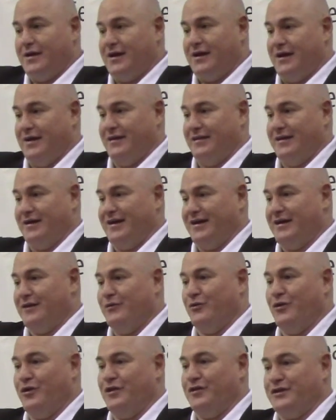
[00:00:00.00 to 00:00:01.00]

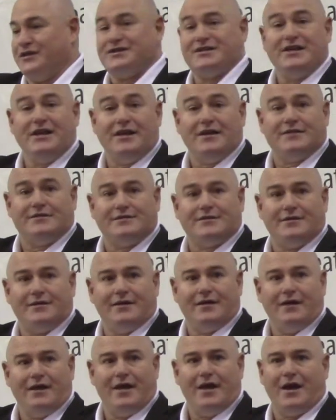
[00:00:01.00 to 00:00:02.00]
in one of the seats.
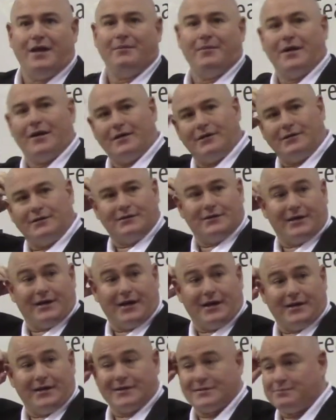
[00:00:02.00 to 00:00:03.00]
And I'm like, oh,
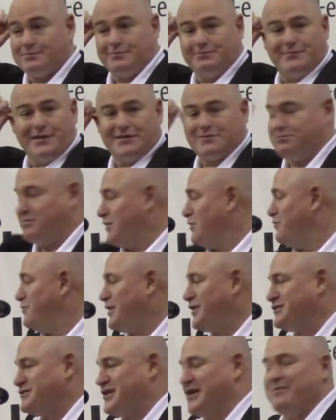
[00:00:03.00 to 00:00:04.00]
that's Bill
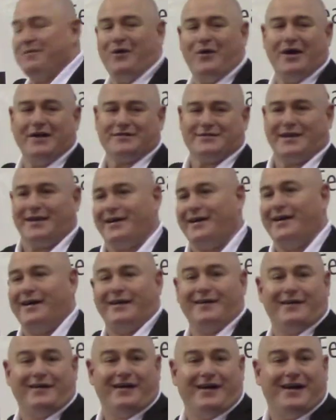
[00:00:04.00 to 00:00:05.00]
Belichick. My wife's like,
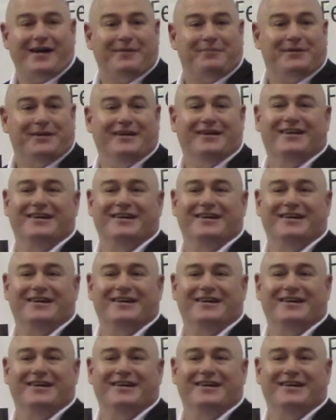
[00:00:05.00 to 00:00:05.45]
oh, crap. She